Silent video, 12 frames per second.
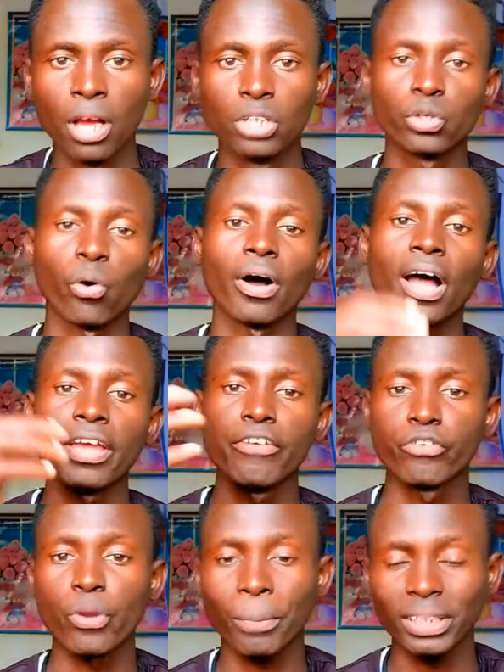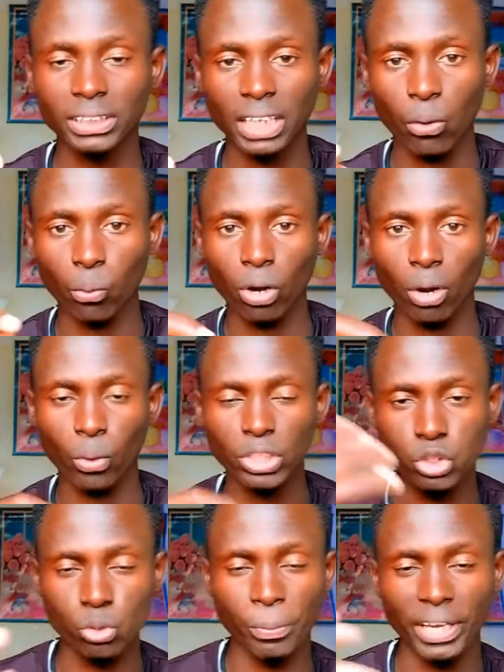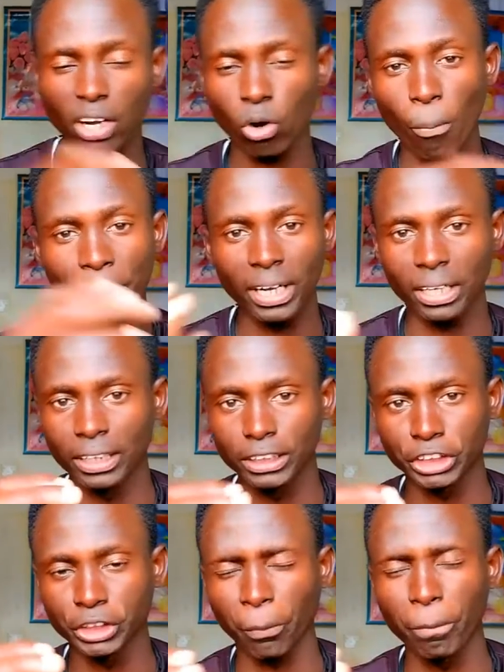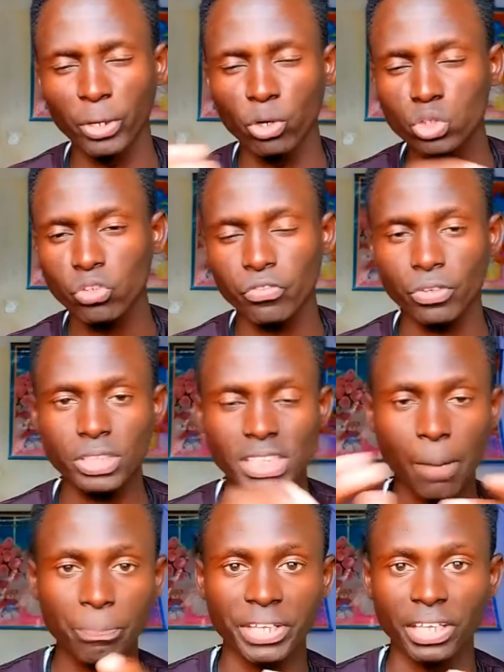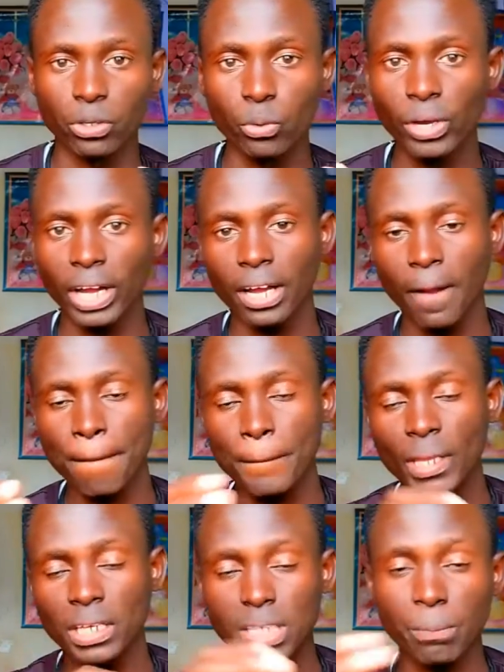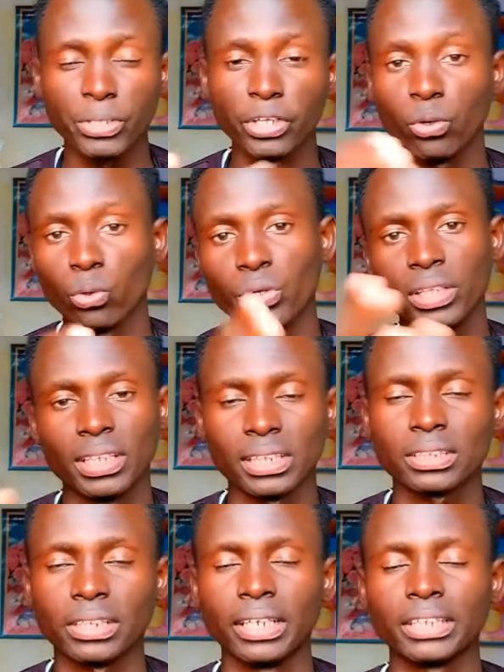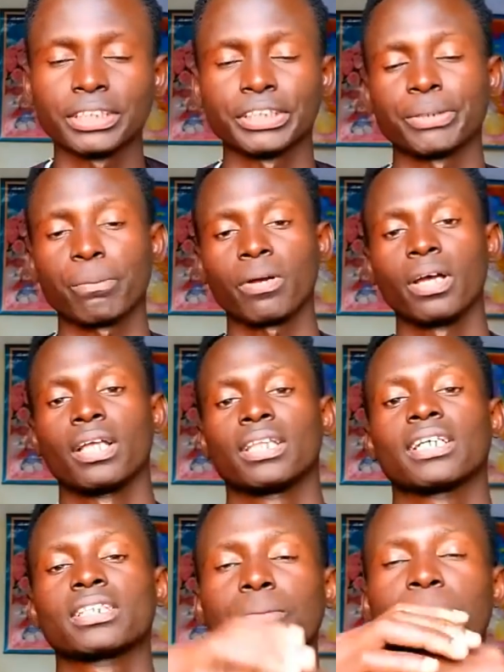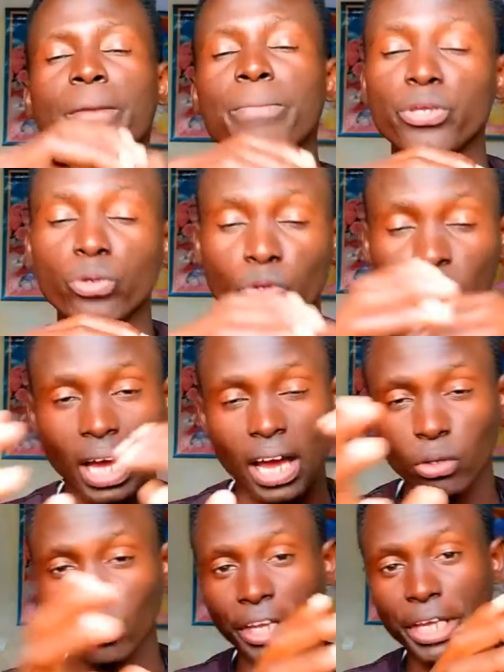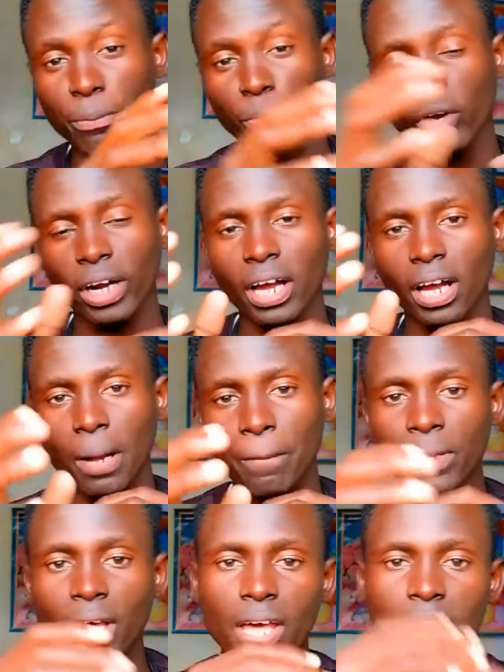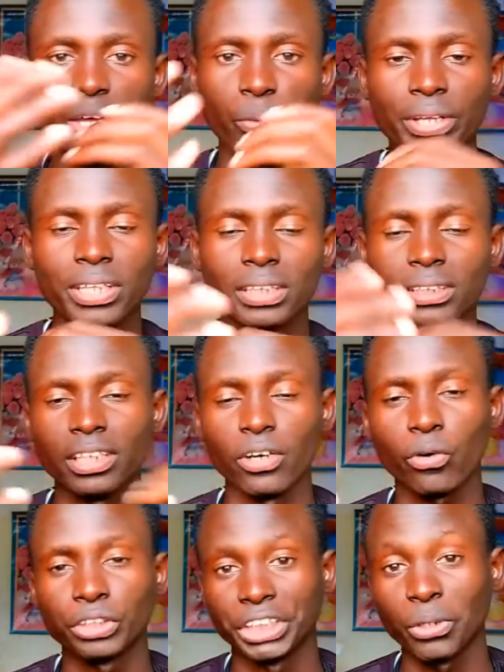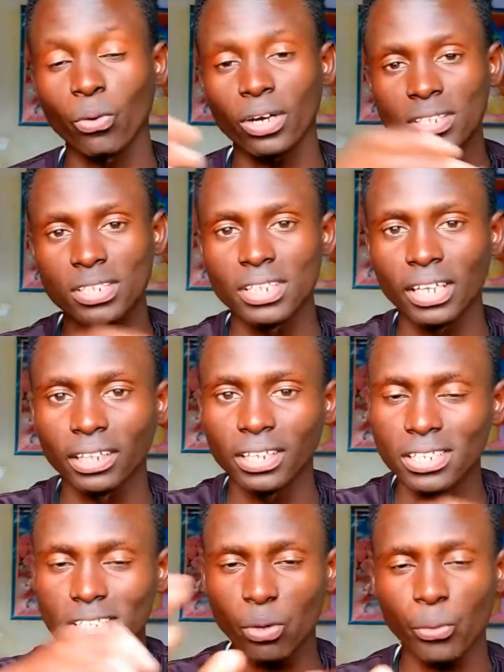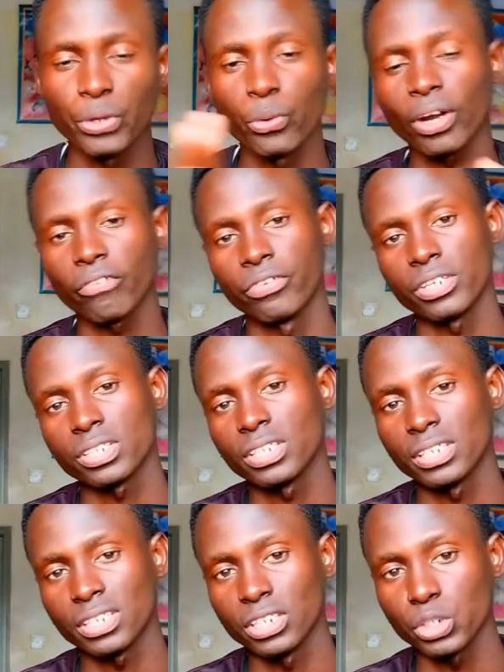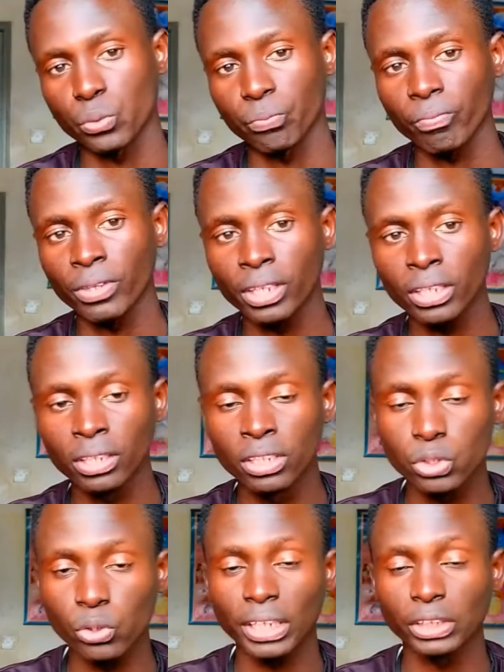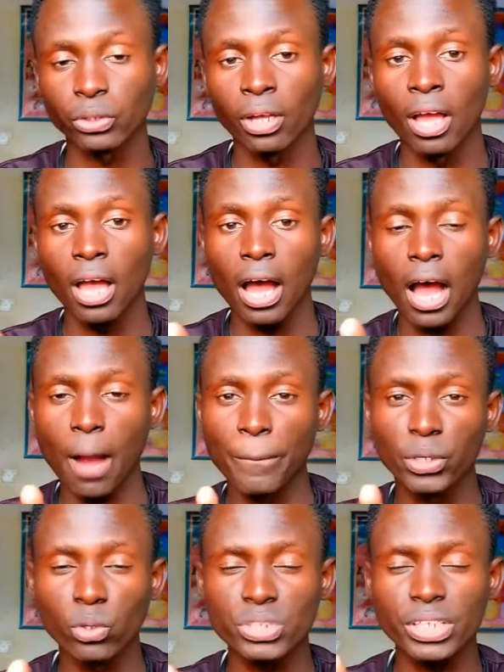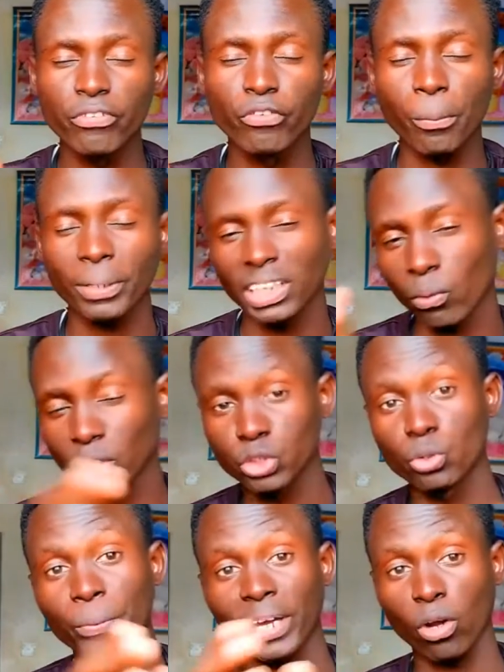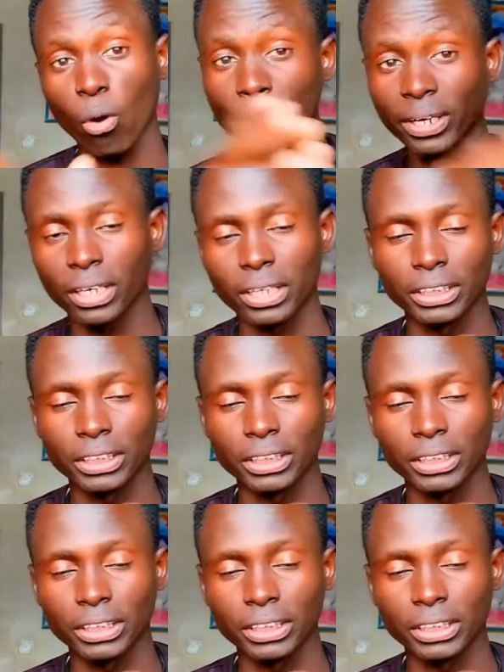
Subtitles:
So if your partner wants to be in an open relationship because of something you do in that relationship, that maybe you don't handle him or her the way that he or she wants, then there is a way you can fix this issue. So that because if your partner wants to be an open